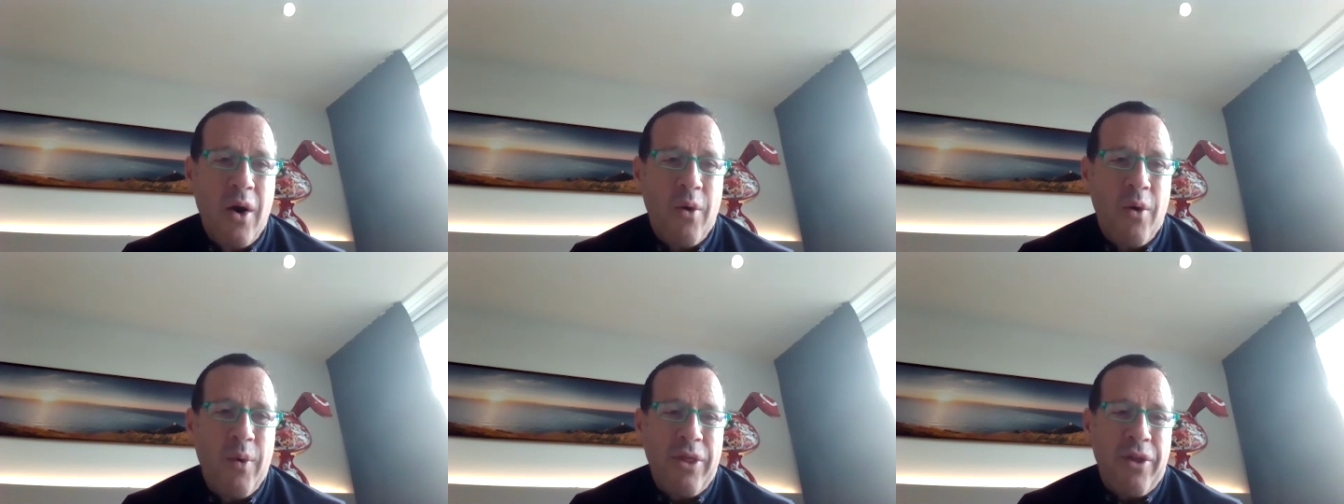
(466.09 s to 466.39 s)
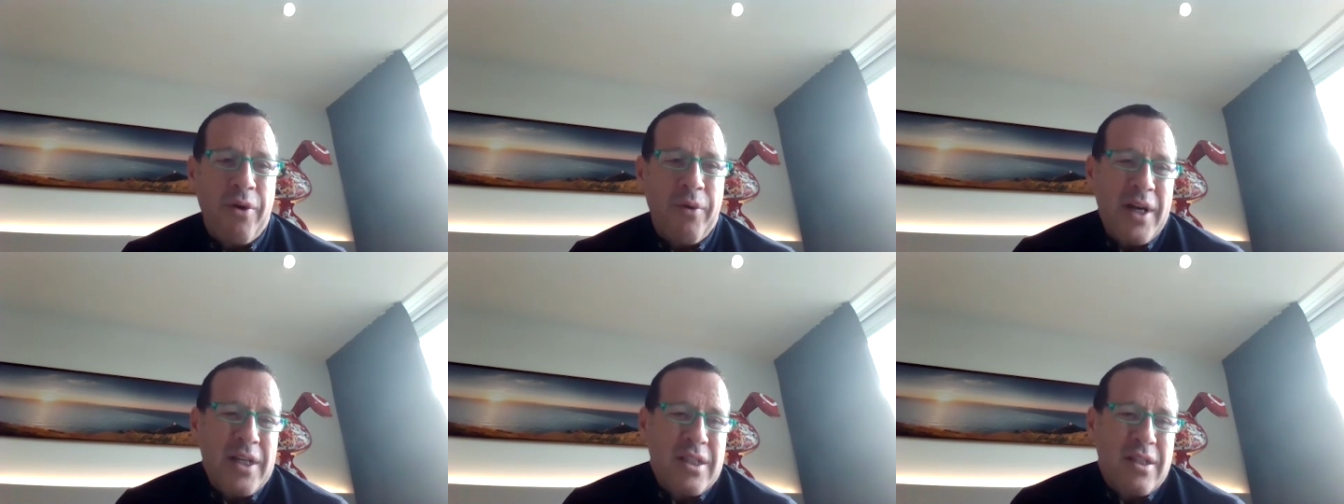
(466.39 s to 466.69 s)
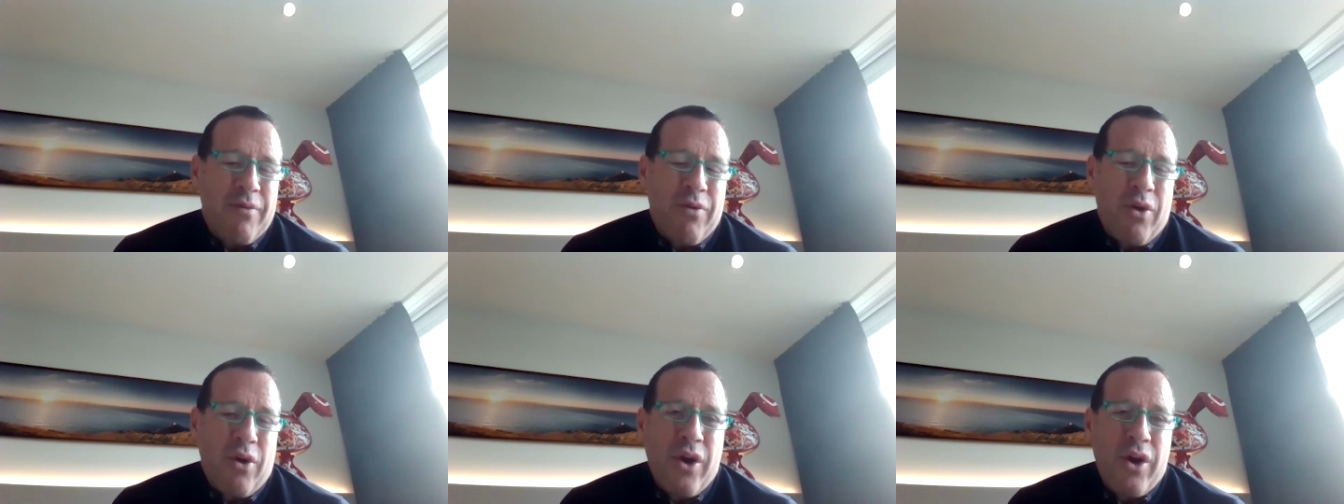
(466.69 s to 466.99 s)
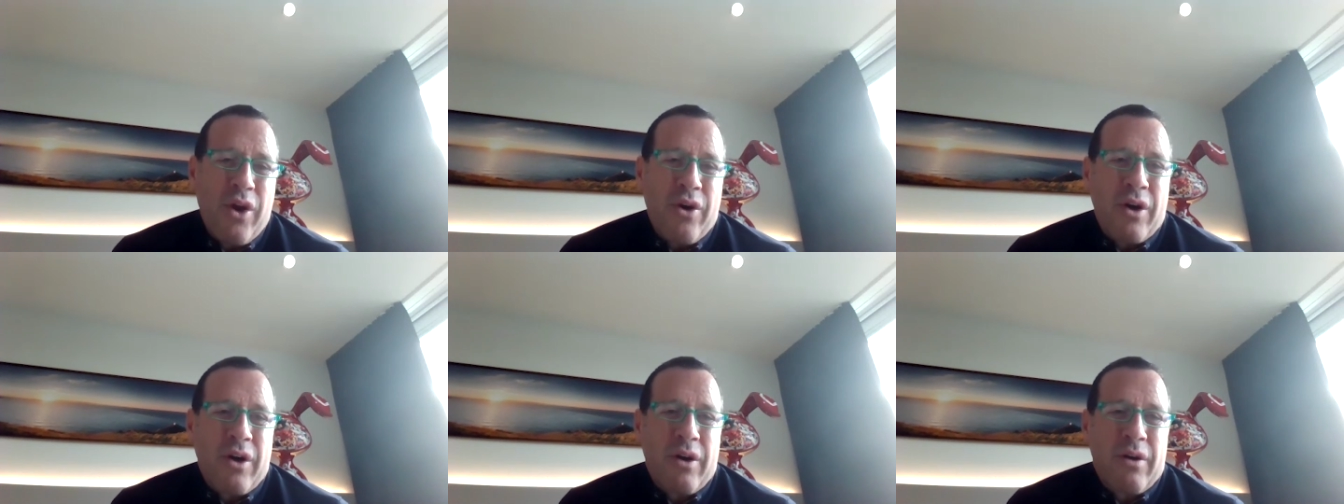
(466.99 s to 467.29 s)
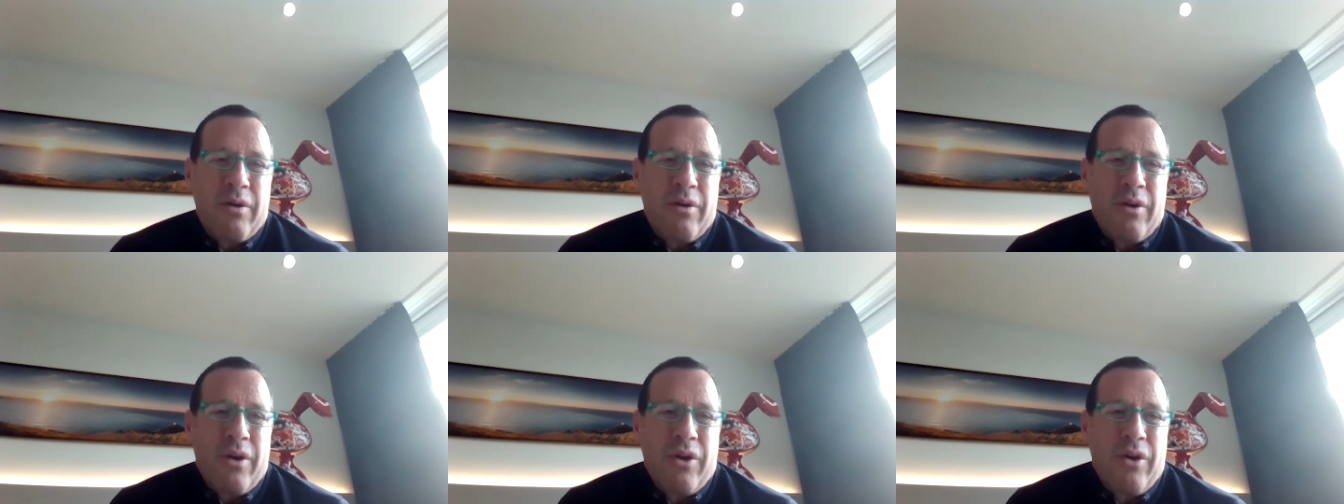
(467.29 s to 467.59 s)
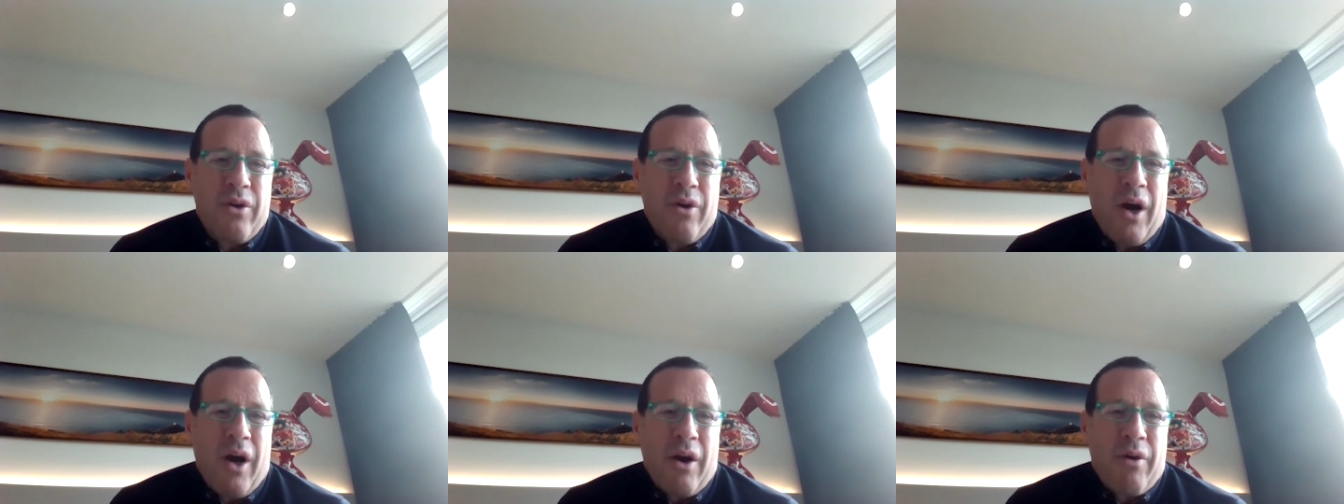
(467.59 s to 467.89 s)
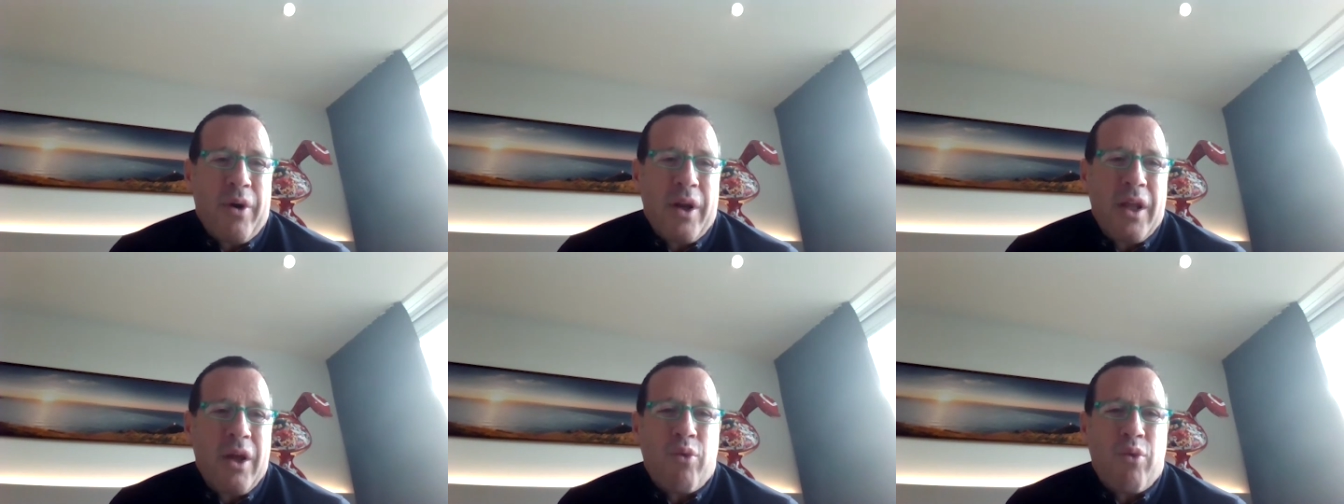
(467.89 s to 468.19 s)
When the rest of the year you are
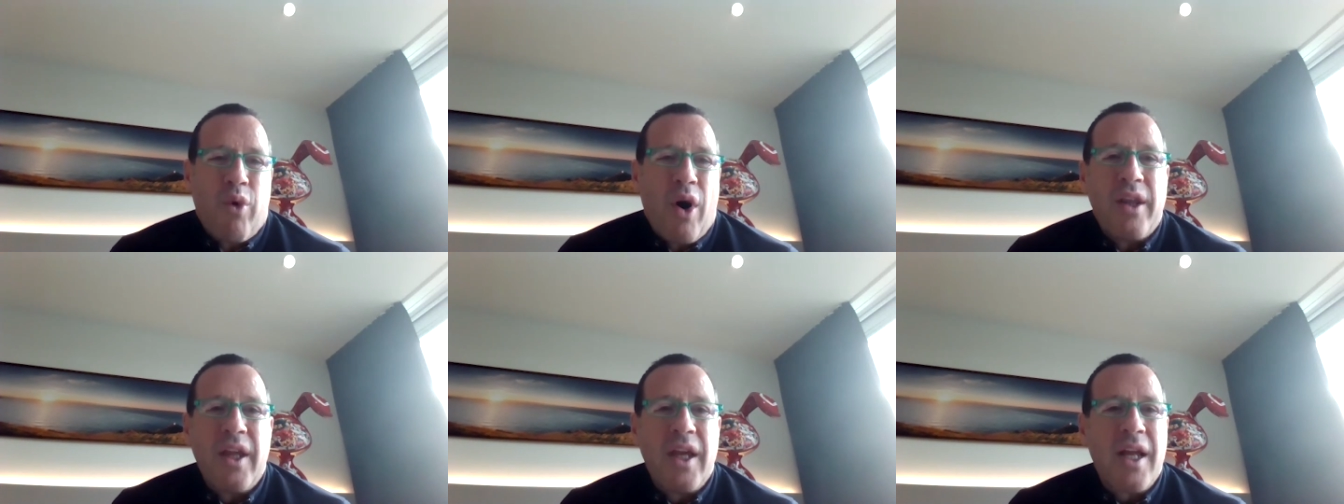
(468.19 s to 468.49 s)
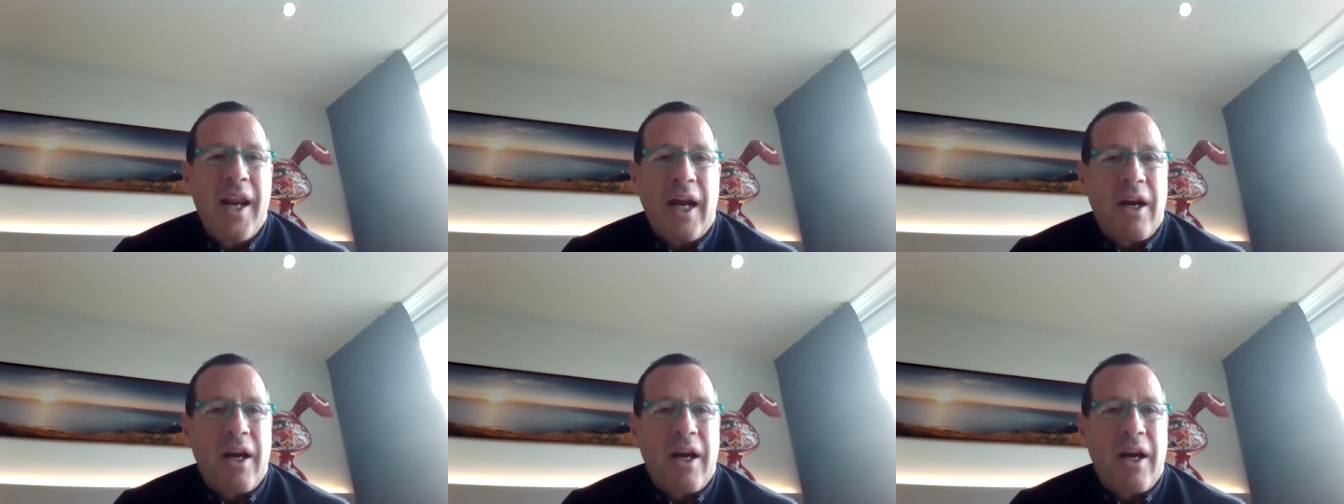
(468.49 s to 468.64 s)
already running